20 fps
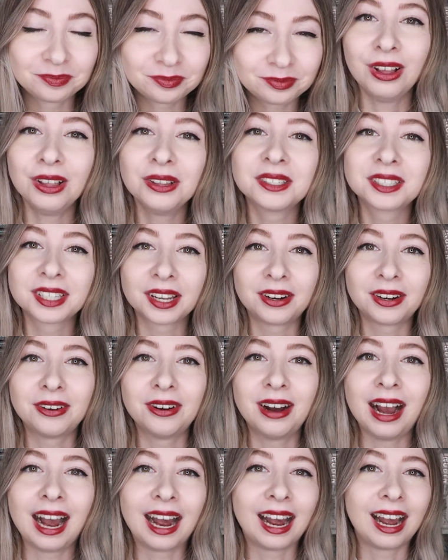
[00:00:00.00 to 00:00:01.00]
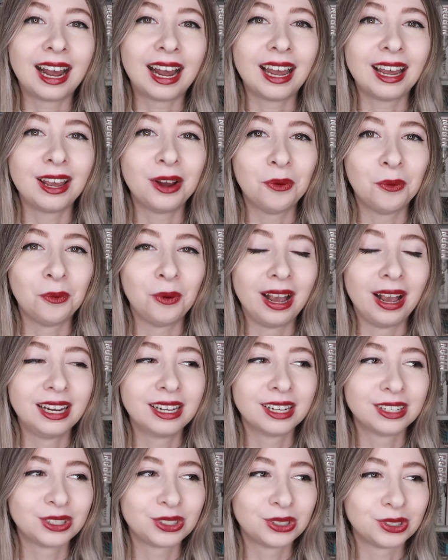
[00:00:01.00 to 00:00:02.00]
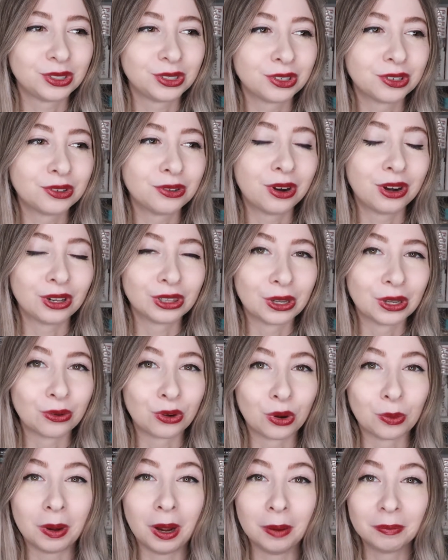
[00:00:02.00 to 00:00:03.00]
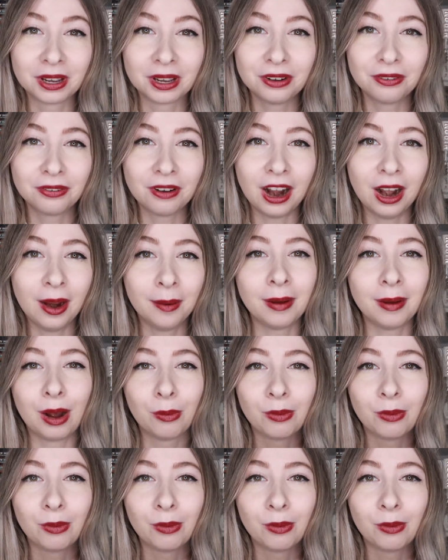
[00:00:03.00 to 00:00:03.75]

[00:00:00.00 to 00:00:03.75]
Also, I went to a local pumpkin farm.